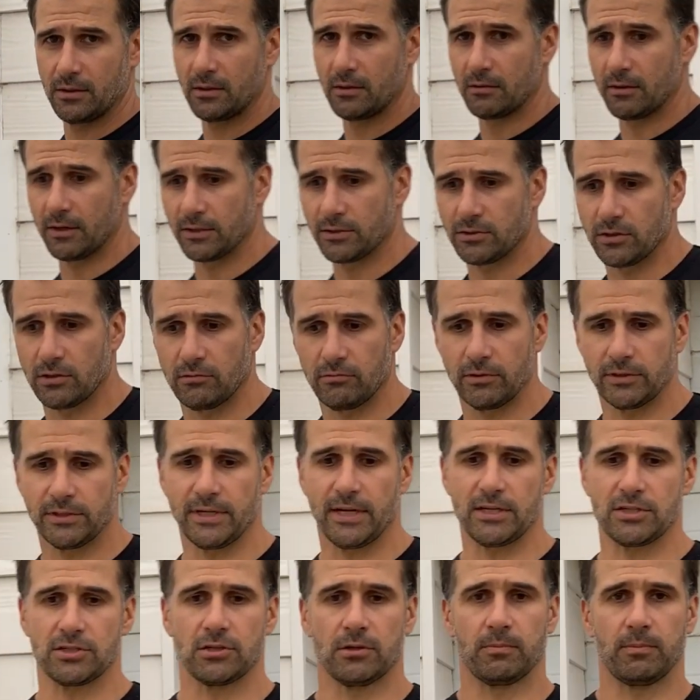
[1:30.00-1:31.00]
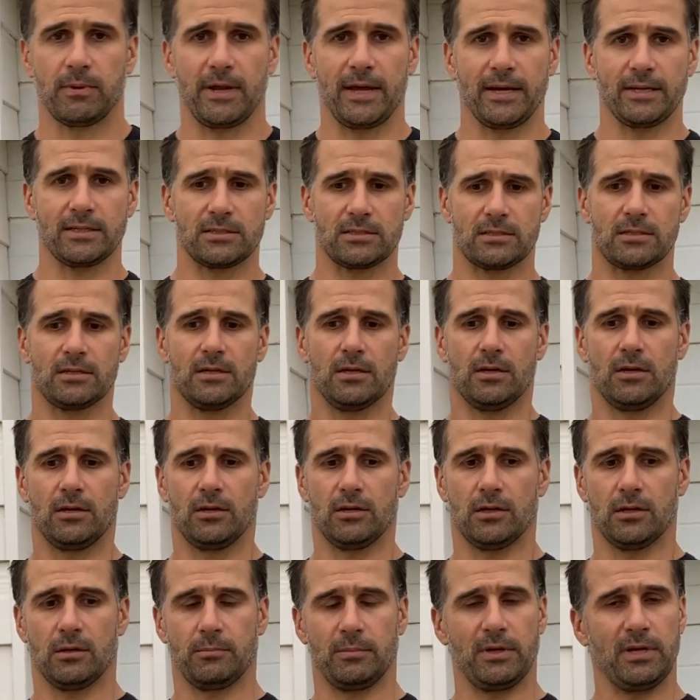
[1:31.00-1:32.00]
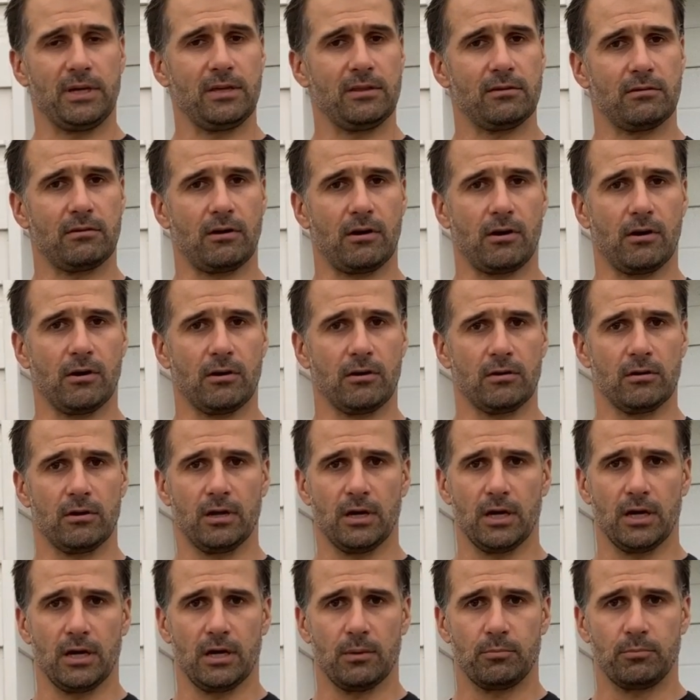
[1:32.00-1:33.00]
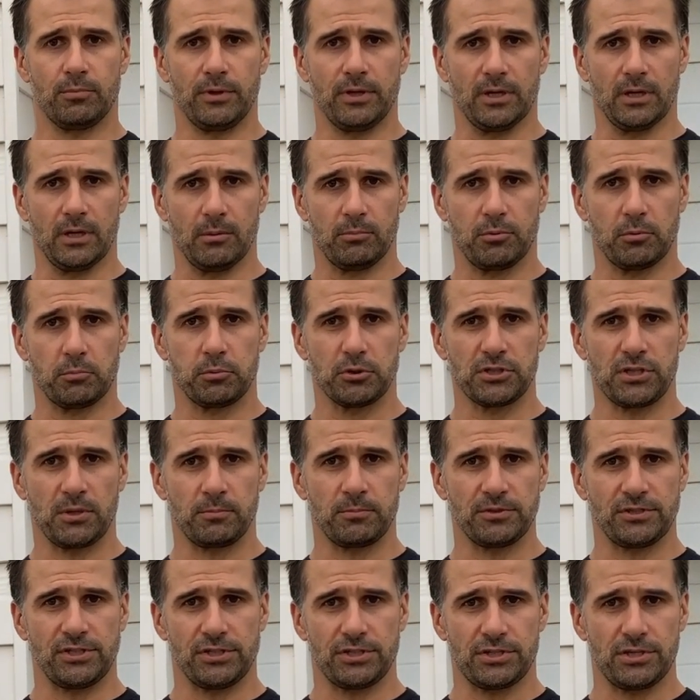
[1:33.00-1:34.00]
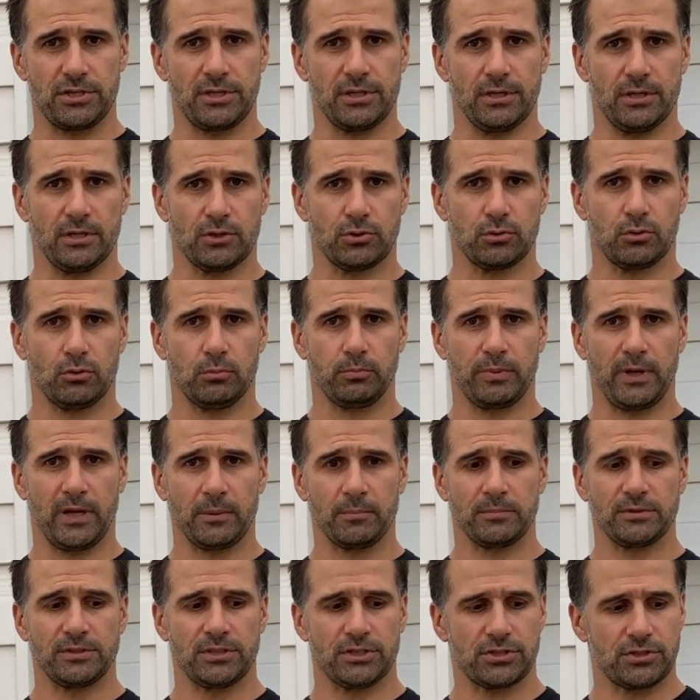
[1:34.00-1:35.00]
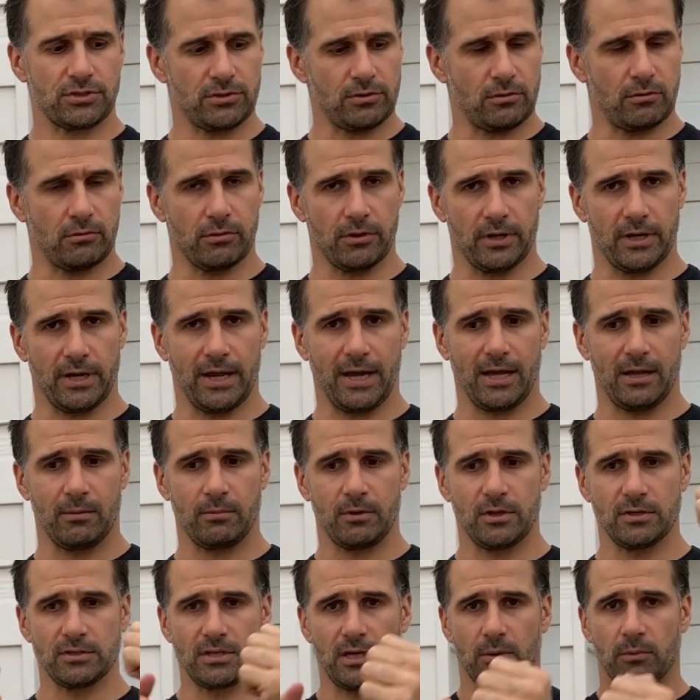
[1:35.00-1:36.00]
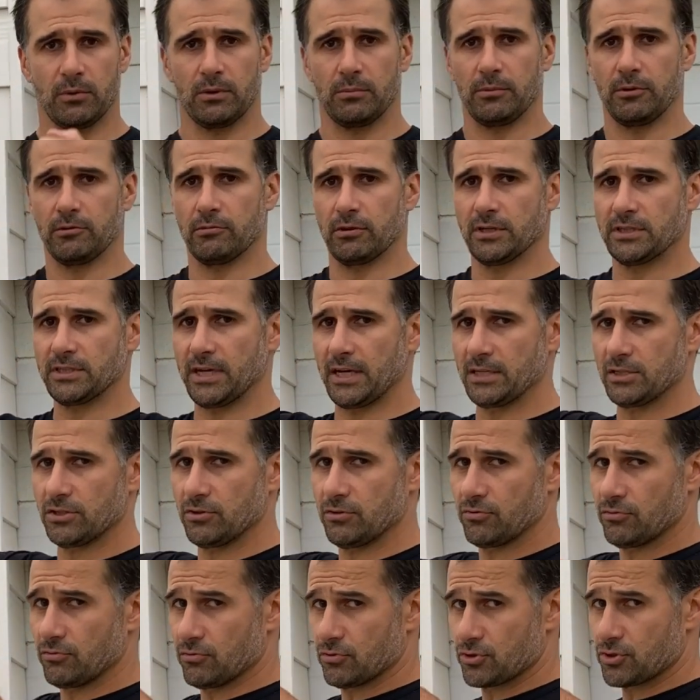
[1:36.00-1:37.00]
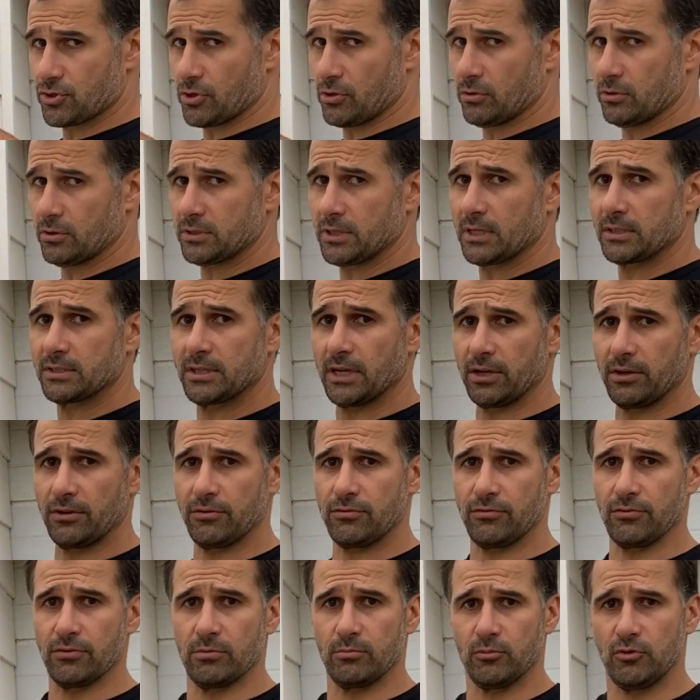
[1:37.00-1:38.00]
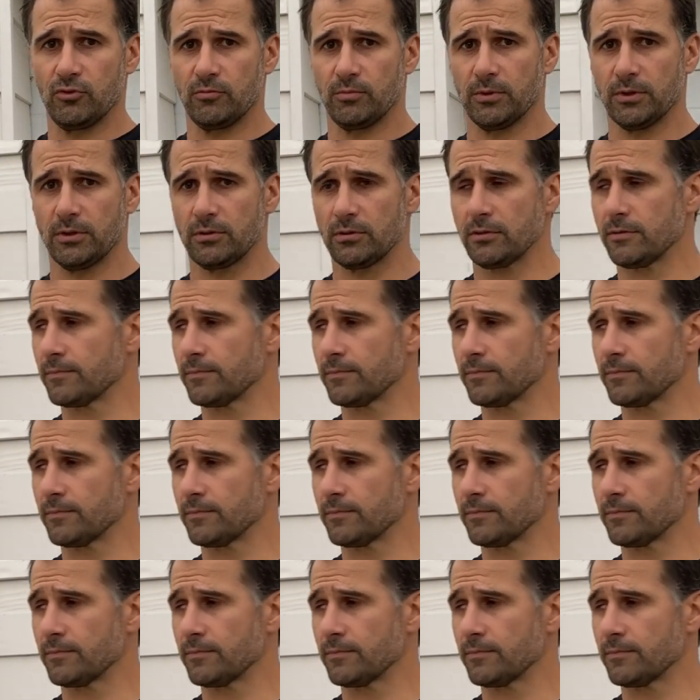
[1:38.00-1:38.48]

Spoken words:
Right, so rotational planks, you're going to be either on a push-up position, in a tall plank position, or on an elbows, and we're going to be rotating through the shoulders. I'll take you through the movement.